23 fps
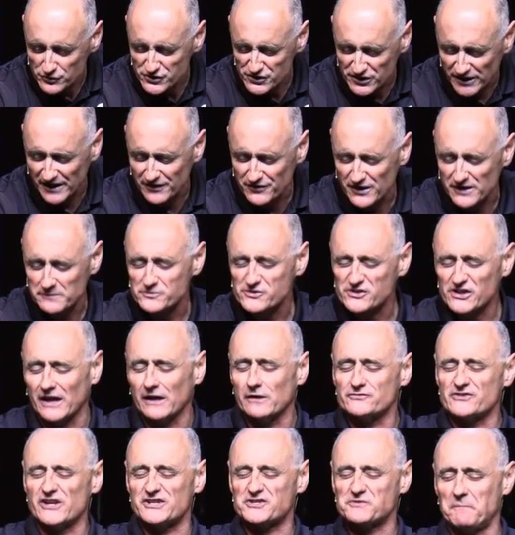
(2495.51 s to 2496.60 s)
see
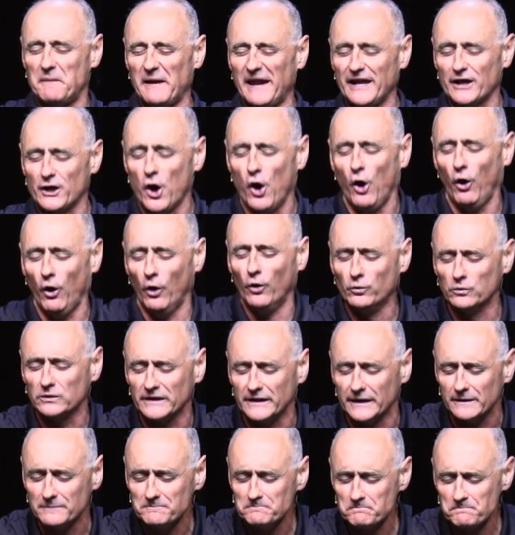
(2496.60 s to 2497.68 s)
themselves as being
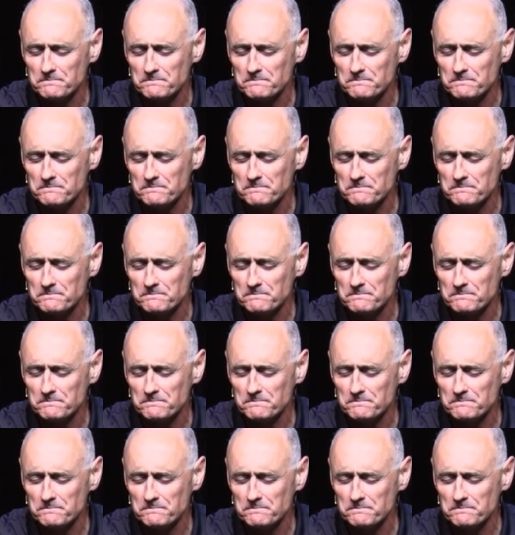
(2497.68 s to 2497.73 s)
holy.